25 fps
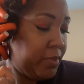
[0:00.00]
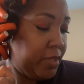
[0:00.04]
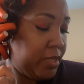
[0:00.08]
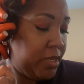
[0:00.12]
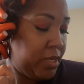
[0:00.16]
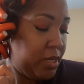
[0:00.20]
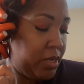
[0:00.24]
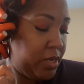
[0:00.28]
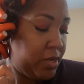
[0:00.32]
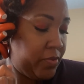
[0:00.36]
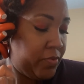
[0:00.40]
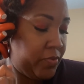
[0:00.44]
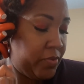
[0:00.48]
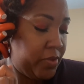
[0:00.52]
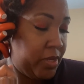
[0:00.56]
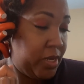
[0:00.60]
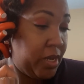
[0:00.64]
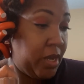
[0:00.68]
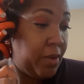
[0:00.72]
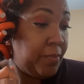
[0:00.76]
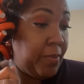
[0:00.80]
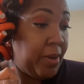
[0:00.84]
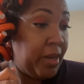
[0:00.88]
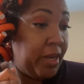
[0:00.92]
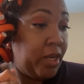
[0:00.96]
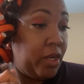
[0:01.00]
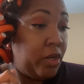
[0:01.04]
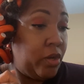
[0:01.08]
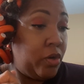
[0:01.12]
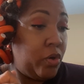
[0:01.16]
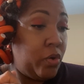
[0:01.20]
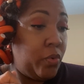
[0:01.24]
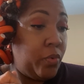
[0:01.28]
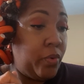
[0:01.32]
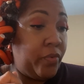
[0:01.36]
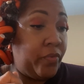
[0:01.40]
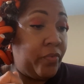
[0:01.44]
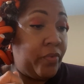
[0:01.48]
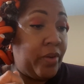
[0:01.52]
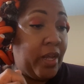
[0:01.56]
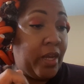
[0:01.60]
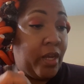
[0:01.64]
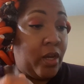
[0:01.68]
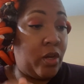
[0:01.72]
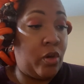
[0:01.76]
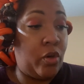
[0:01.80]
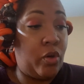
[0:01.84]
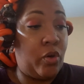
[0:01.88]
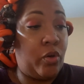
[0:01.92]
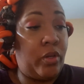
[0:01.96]
I think I might go with like
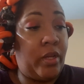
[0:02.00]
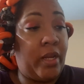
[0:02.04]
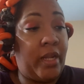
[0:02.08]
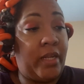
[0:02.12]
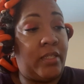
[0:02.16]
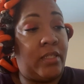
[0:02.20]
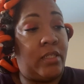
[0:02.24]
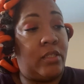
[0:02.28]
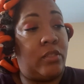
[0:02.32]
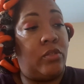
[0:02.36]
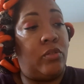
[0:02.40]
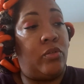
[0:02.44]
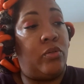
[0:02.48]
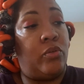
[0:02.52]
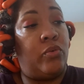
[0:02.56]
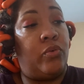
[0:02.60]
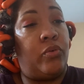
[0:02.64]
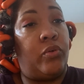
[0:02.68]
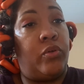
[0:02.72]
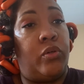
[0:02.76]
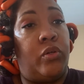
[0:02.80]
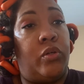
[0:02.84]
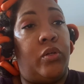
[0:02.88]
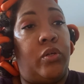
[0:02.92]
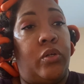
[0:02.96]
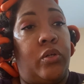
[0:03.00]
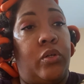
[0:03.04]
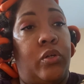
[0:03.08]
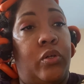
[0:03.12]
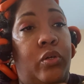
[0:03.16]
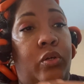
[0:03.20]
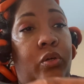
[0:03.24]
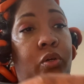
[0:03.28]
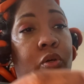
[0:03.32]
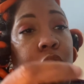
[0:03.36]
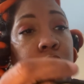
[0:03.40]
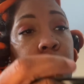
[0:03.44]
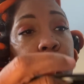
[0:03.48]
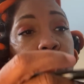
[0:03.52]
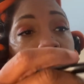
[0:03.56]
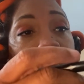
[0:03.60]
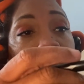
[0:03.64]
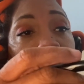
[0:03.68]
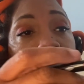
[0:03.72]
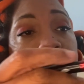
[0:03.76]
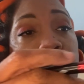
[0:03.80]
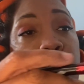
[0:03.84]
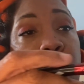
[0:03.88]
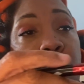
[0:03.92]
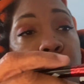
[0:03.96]
this little
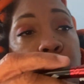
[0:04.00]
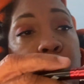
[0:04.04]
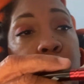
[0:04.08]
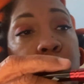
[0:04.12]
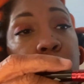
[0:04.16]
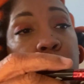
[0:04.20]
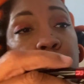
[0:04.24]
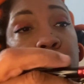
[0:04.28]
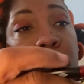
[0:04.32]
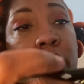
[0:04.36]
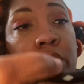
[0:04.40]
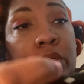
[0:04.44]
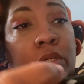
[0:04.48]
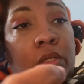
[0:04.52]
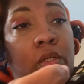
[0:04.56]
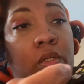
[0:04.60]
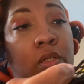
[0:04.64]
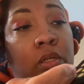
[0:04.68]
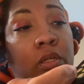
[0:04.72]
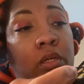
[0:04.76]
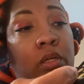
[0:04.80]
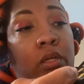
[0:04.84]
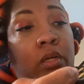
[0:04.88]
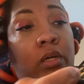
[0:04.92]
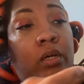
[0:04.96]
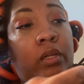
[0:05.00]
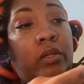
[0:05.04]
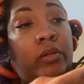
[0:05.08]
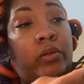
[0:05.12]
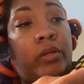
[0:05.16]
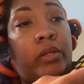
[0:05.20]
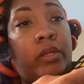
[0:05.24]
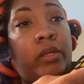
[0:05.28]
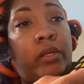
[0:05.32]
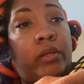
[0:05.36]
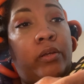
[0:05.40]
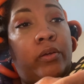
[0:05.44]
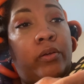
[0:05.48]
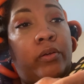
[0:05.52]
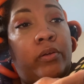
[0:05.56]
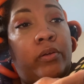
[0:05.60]
gold color here.